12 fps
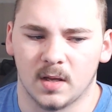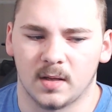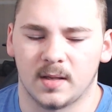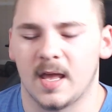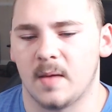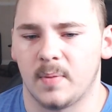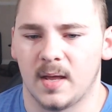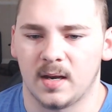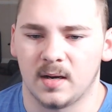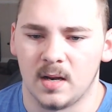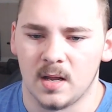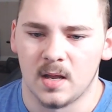campaign,
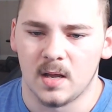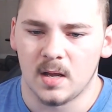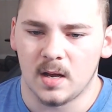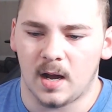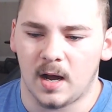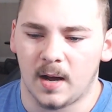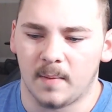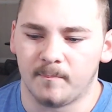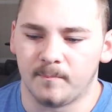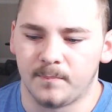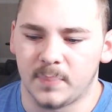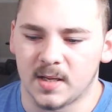
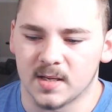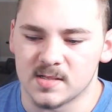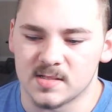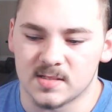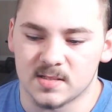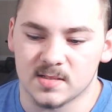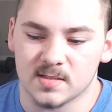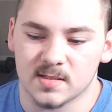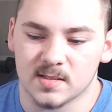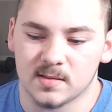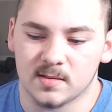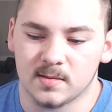because
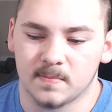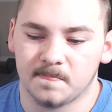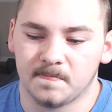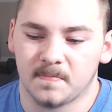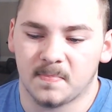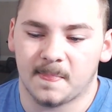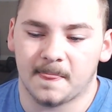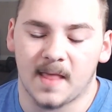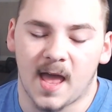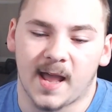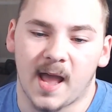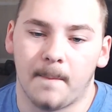
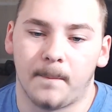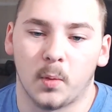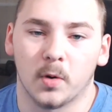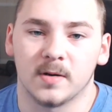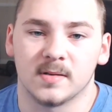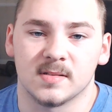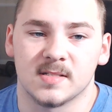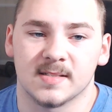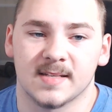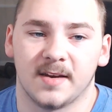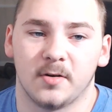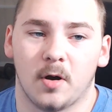I got bored, and since
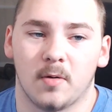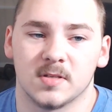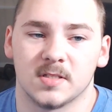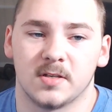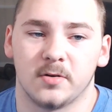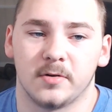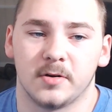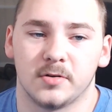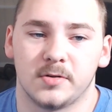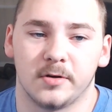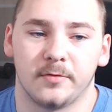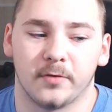I knew I wasn't doing
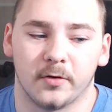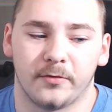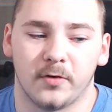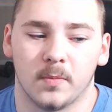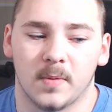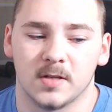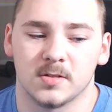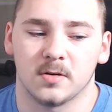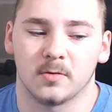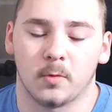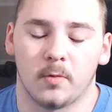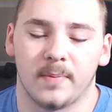YouTube for a few months or
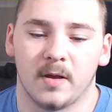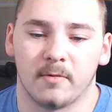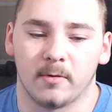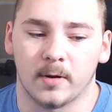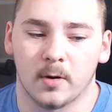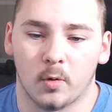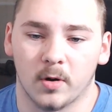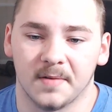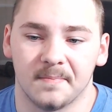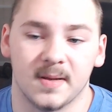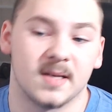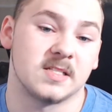won't be able to record it
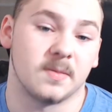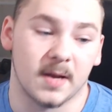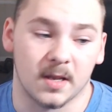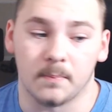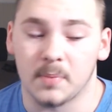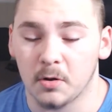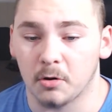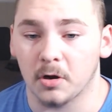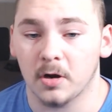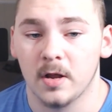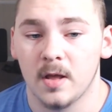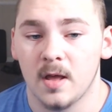because of my
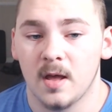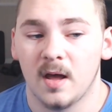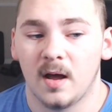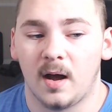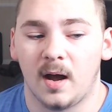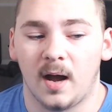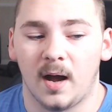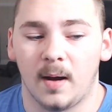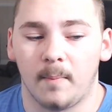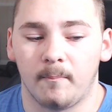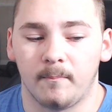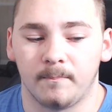computer,
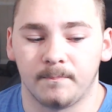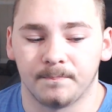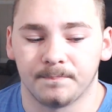um,